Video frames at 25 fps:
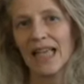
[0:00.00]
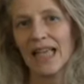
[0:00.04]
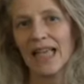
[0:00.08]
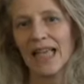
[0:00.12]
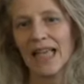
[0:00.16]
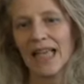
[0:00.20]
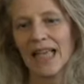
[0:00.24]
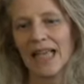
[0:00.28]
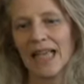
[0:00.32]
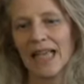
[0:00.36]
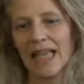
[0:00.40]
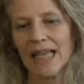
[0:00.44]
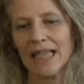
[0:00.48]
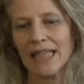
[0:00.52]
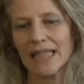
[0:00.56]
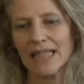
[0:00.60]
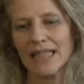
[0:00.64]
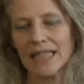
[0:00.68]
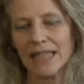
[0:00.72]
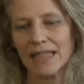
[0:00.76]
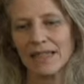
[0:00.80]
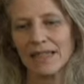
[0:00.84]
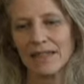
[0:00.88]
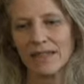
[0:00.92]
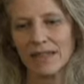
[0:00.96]

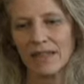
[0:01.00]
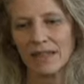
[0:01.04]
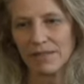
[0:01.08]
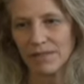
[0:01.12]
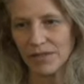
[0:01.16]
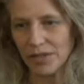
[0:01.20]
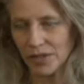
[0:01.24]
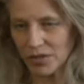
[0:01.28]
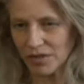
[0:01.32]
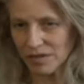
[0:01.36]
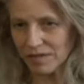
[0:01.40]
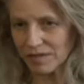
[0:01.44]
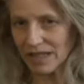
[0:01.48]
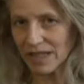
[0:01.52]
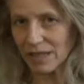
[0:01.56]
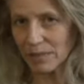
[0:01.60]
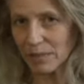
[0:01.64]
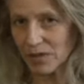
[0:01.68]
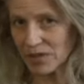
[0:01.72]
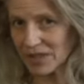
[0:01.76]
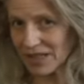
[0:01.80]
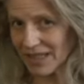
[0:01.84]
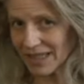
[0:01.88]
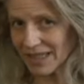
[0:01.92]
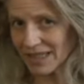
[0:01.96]
And if you develop
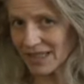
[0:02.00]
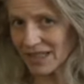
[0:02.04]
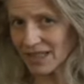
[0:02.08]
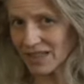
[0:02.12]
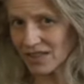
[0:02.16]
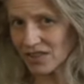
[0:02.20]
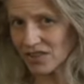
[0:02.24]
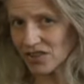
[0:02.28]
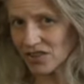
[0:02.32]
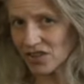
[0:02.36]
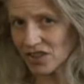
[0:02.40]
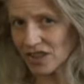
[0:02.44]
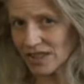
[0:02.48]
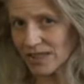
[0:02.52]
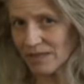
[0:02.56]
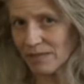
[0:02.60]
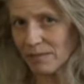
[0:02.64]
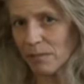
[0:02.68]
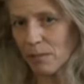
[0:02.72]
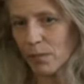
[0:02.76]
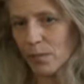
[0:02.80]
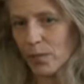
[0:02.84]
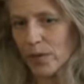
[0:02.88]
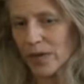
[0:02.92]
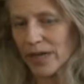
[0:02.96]
your technology
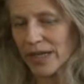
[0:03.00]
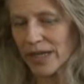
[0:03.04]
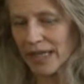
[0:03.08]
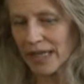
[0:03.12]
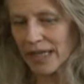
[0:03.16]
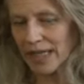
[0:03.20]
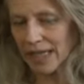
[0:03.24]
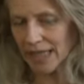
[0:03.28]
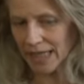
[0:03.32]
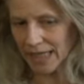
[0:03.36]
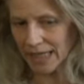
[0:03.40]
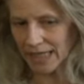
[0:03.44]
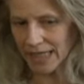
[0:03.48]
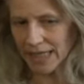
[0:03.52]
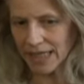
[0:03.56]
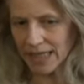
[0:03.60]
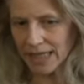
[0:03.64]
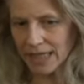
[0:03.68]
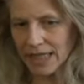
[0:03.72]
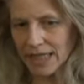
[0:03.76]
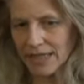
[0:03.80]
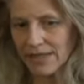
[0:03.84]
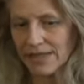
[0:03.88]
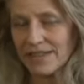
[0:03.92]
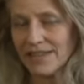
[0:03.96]
bringing
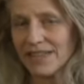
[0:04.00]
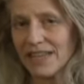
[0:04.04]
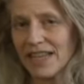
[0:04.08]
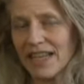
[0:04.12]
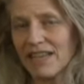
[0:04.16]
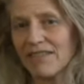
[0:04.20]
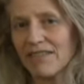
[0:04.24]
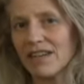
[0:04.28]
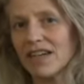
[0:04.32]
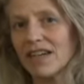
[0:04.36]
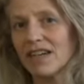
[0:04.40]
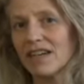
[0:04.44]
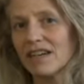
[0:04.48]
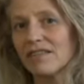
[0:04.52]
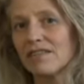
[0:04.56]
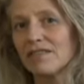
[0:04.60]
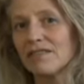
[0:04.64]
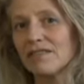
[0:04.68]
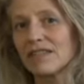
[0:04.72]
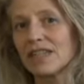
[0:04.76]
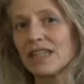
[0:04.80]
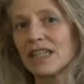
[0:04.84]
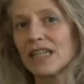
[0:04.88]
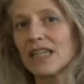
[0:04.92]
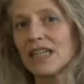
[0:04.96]
in the deva
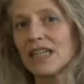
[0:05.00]
of